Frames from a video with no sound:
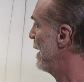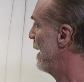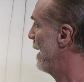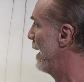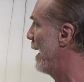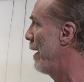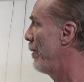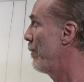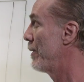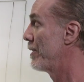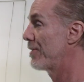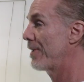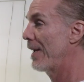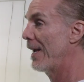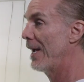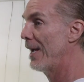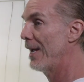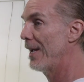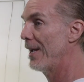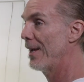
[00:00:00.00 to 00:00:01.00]
And I would
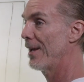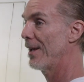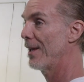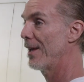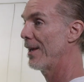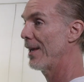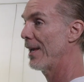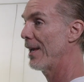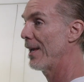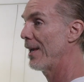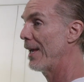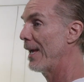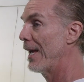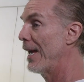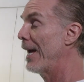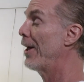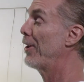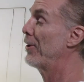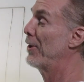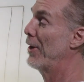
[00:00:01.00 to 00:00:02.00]
say,
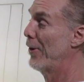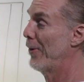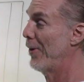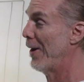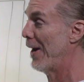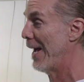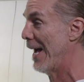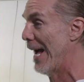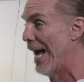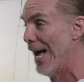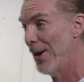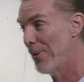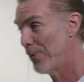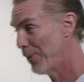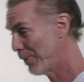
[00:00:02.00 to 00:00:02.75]
hell no. I